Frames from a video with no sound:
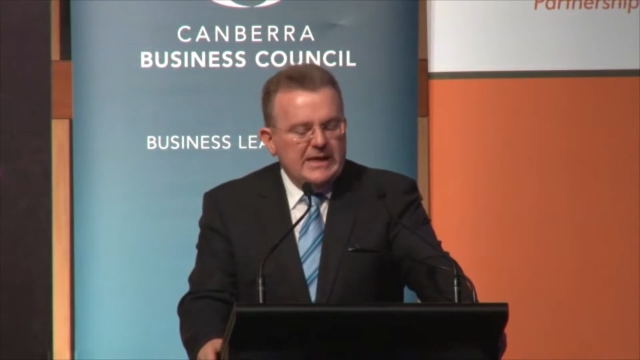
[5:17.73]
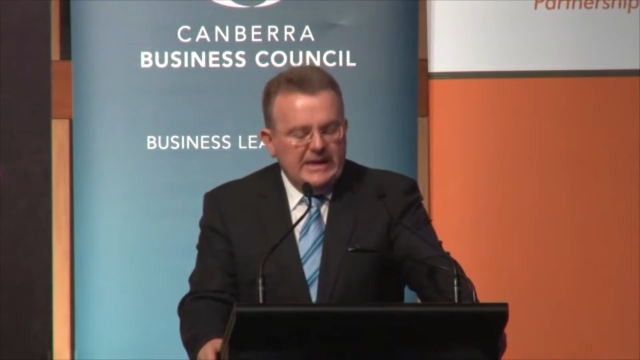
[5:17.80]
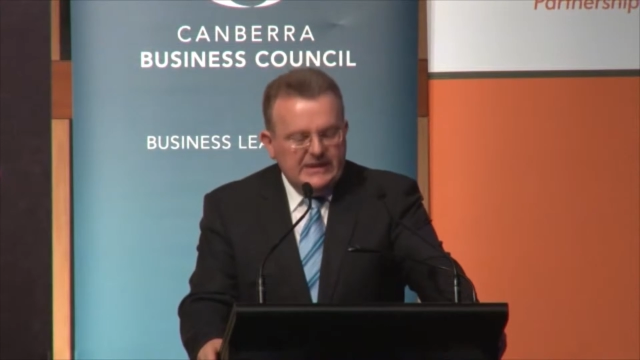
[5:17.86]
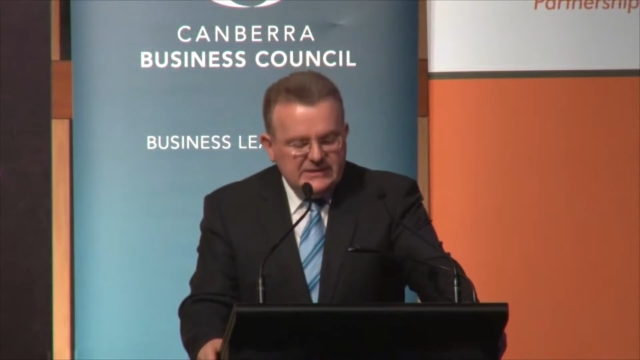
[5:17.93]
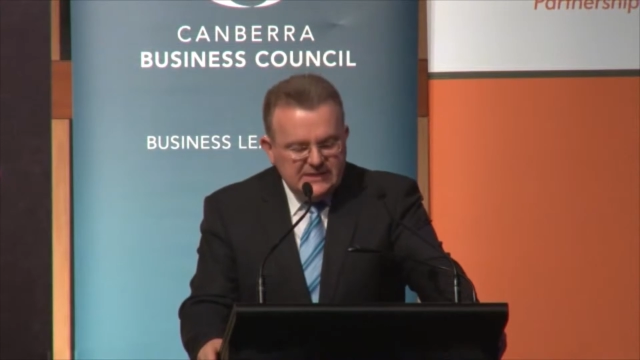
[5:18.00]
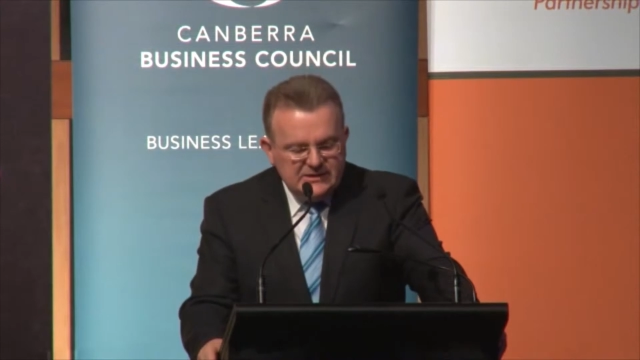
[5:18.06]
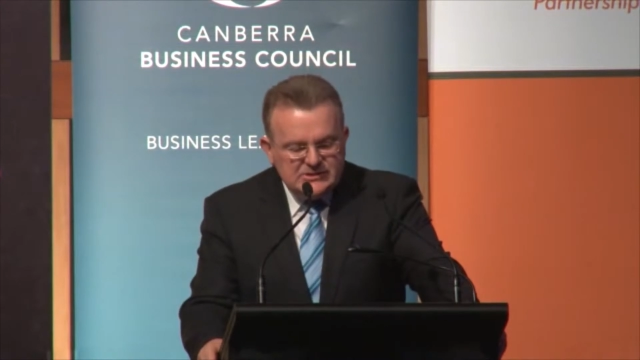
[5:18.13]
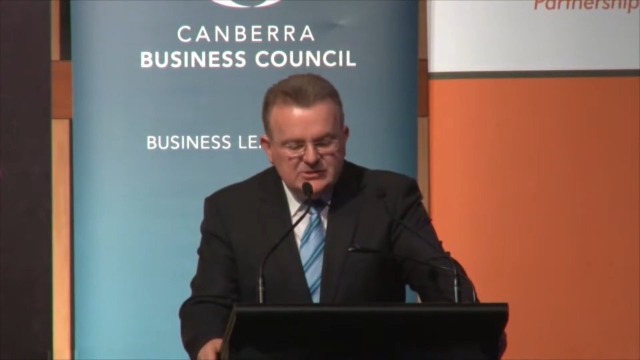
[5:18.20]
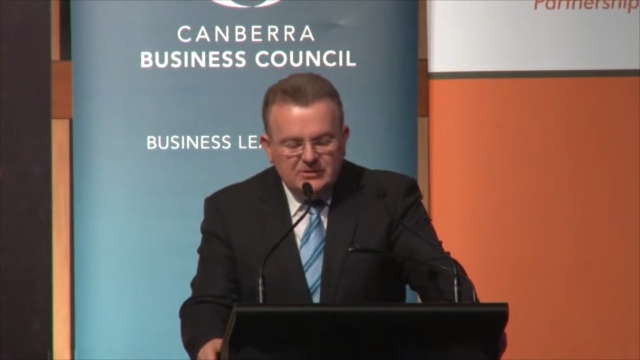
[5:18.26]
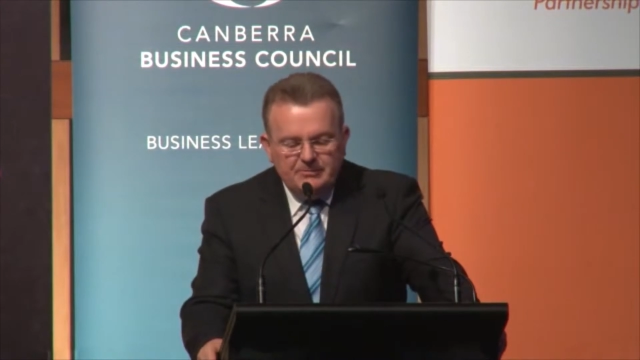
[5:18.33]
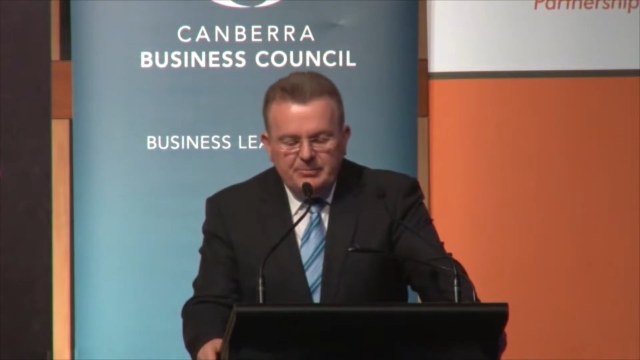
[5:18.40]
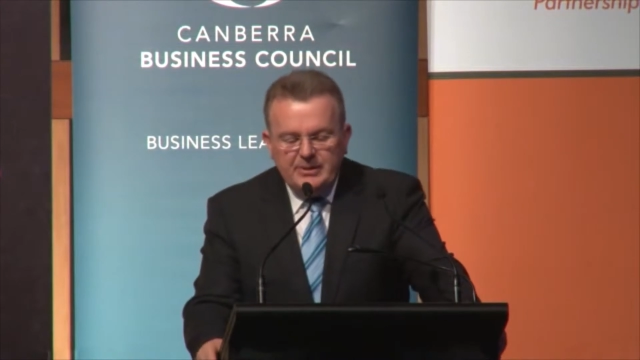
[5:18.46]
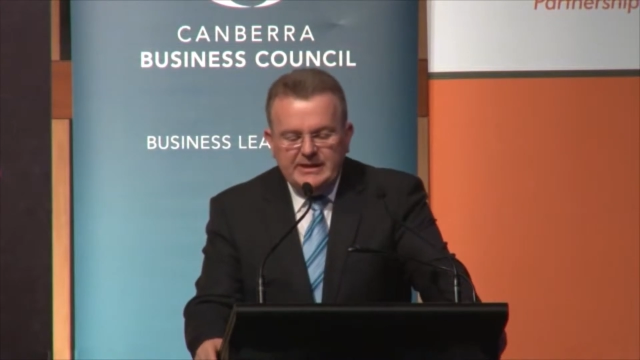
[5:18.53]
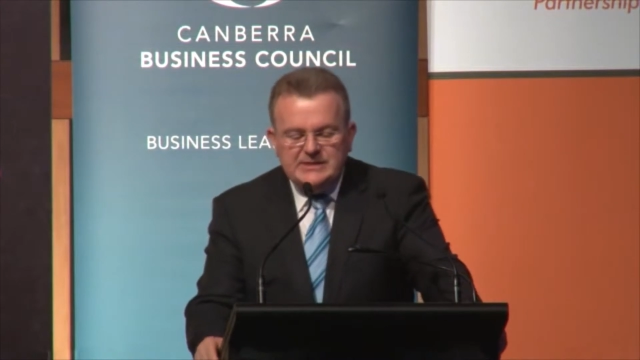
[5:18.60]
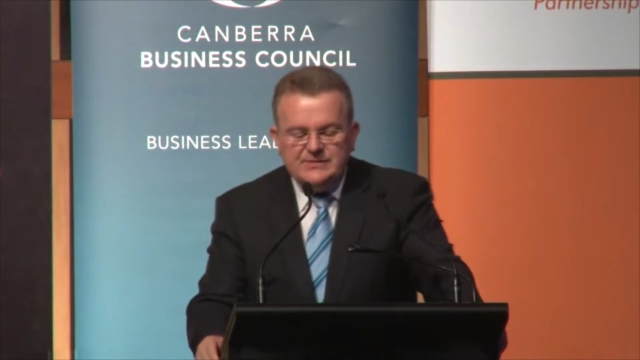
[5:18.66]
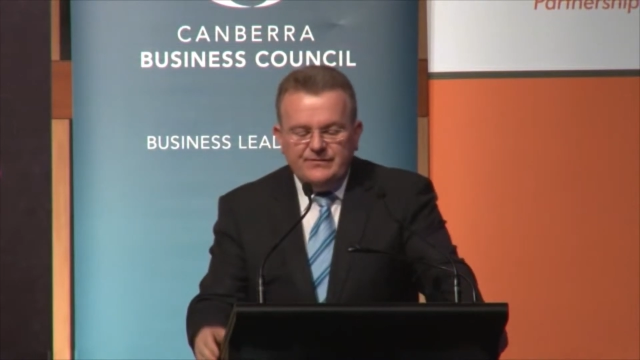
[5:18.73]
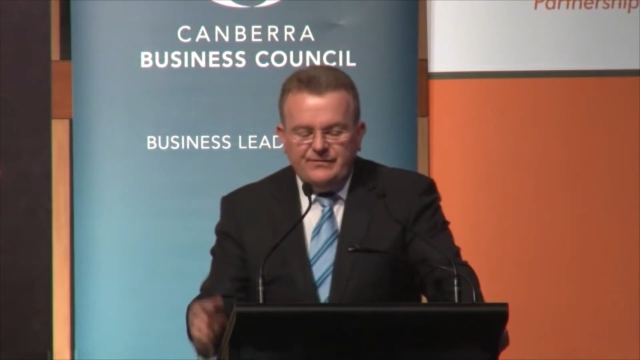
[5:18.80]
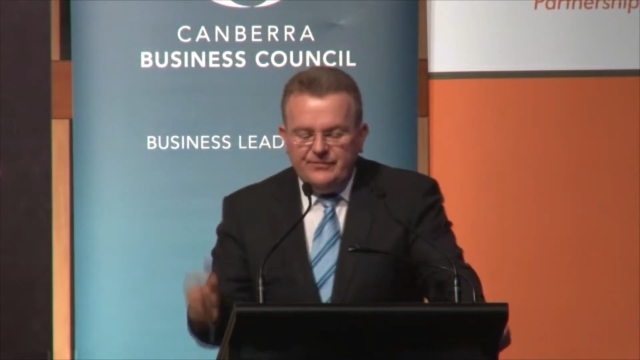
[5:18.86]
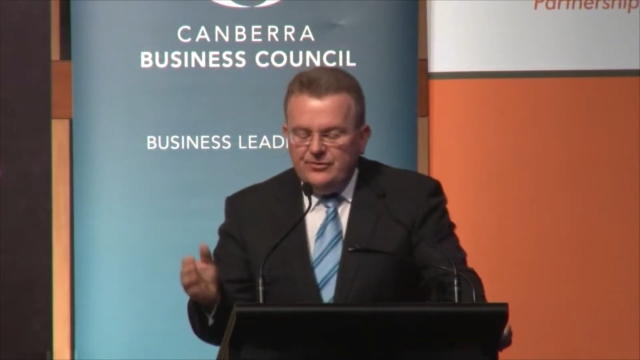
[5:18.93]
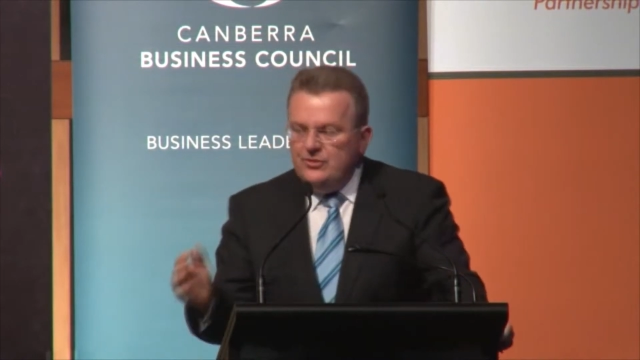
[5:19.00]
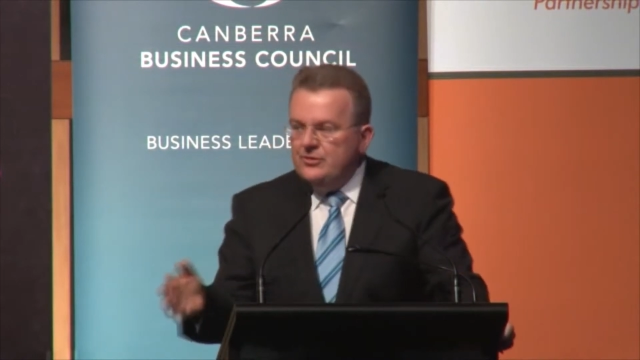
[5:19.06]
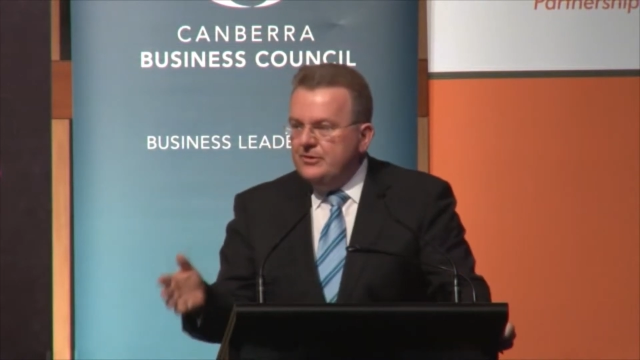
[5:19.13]
and does not place
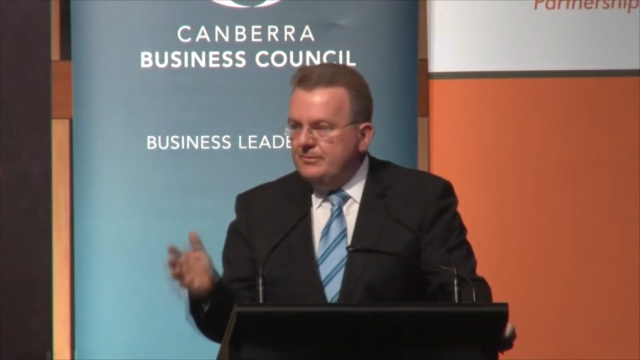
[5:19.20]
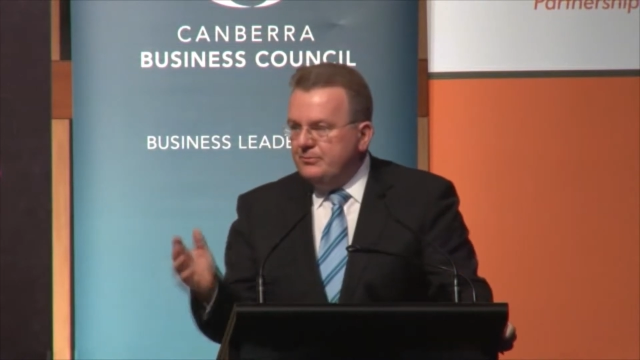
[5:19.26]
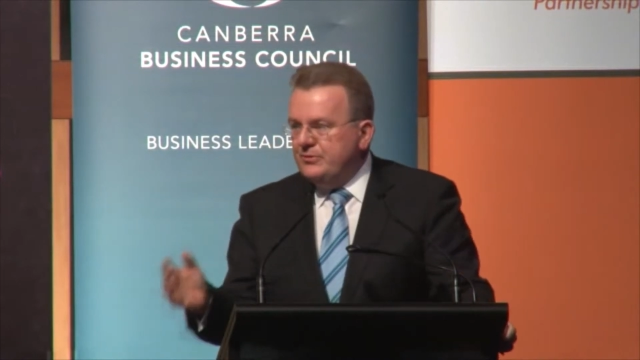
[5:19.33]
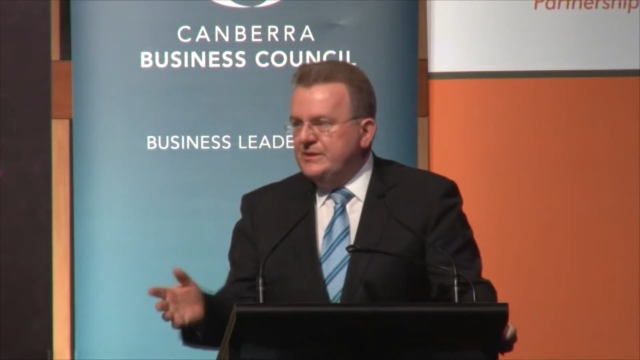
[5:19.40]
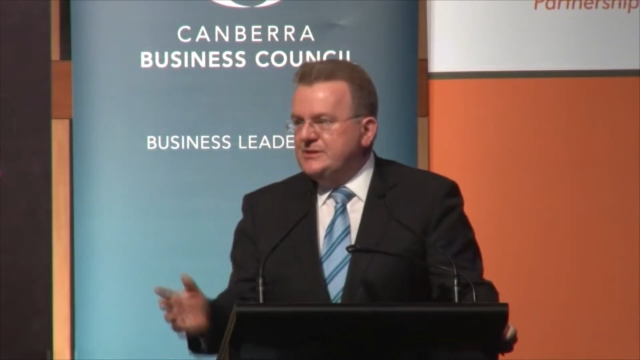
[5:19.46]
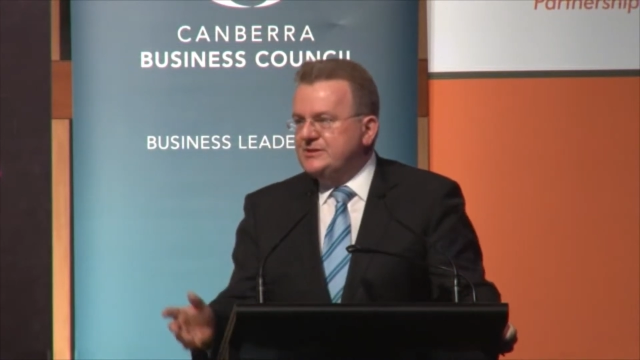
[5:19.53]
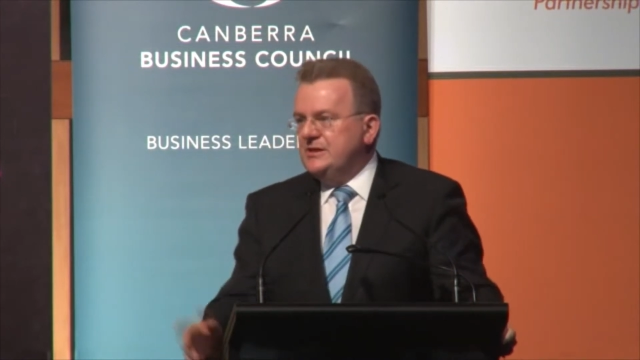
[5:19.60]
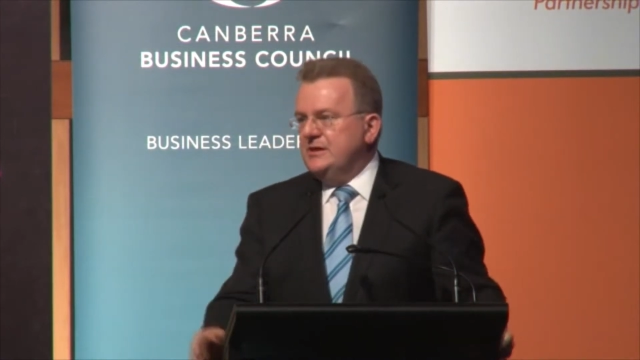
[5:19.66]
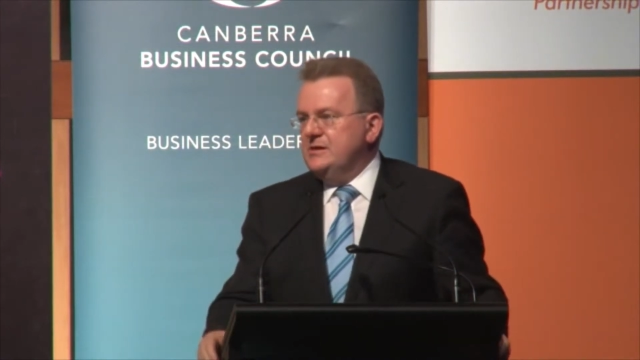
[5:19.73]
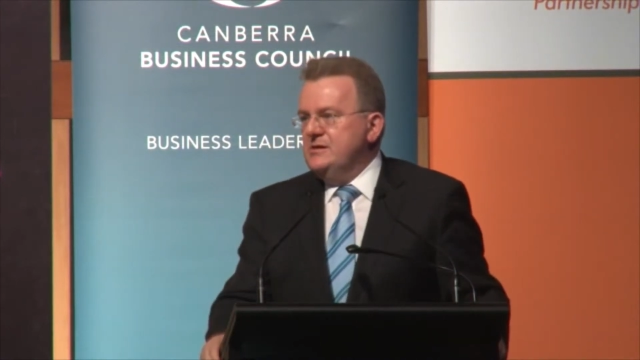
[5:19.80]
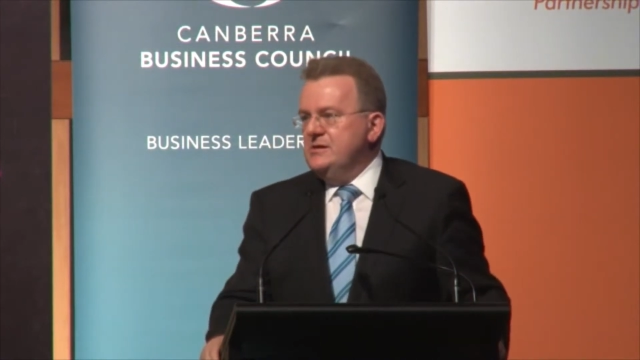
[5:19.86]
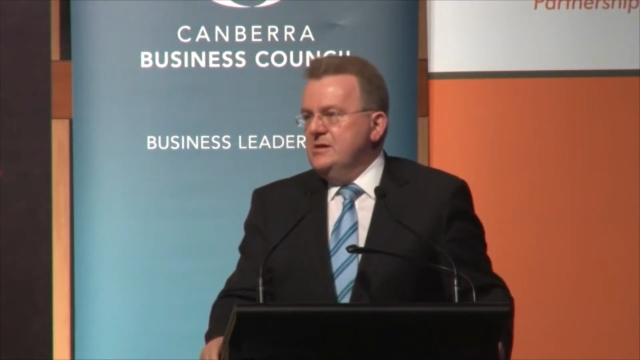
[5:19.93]
further pressure